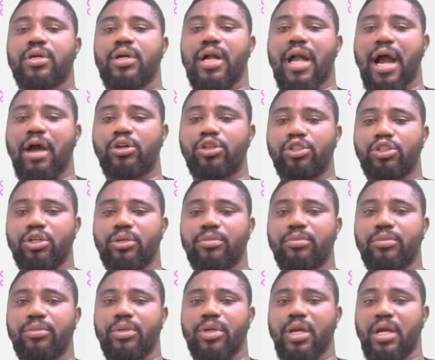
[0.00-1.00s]

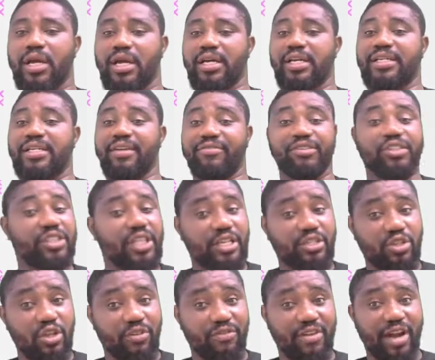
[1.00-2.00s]
Calcium.
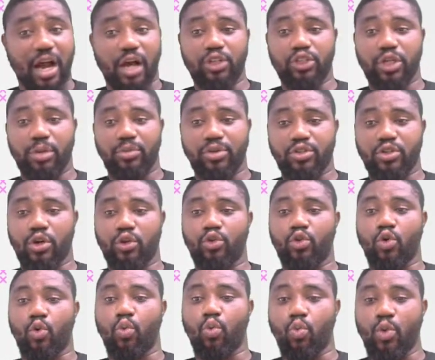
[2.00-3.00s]
Deficiency of calcium result
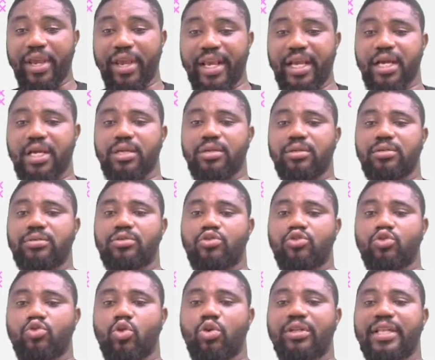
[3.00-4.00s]
to weak,
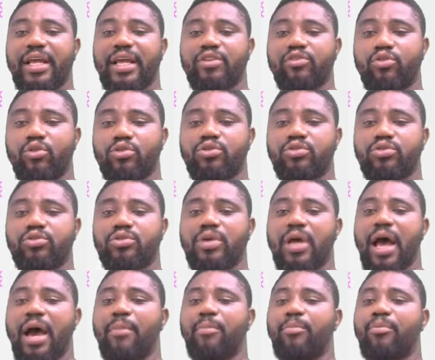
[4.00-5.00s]
stunted roots
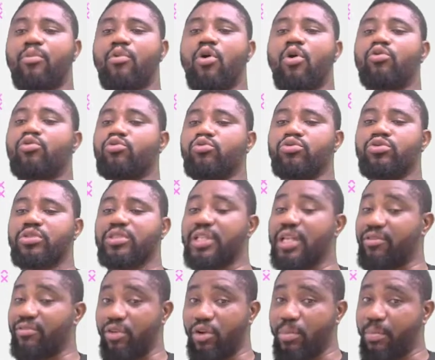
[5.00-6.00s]
and poor root
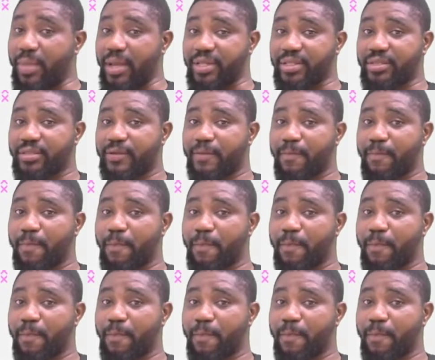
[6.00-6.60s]
development.